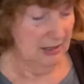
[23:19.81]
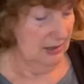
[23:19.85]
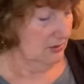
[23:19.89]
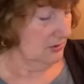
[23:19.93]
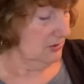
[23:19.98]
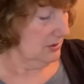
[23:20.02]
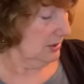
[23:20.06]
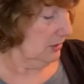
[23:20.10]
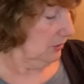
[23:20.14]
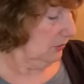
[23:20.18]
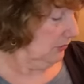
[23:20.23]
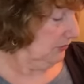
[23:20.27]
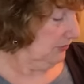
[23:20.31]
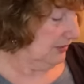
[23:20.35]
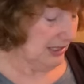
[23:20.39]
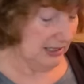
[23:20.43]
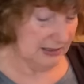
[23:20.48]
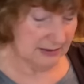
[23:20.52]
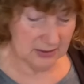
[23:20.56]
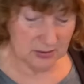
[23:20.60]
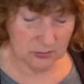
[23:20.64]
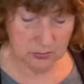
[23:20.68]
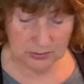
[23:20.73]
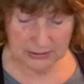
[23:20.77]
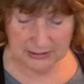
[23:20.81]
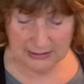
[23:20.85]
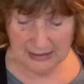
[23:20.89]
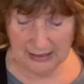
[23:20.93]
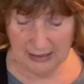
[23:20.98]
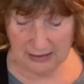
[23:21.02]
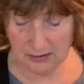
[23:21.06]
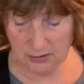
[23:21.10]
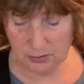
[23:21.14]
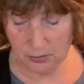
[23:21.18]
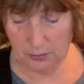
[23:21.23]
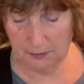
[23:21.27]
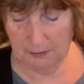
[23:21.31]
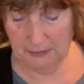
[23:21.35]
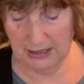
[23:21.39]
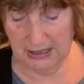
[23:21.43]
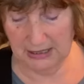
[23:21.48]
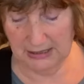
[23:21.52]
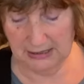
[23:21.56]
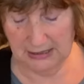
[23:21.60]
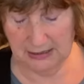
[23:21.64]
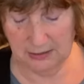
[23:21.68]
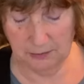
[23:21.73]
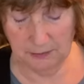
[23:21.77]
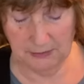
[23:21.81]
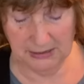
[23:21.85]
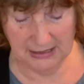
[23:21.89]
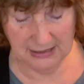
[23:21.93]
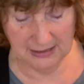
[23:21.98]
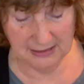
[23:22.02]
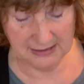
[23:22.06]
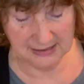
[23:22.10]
So that's what that's reminding me,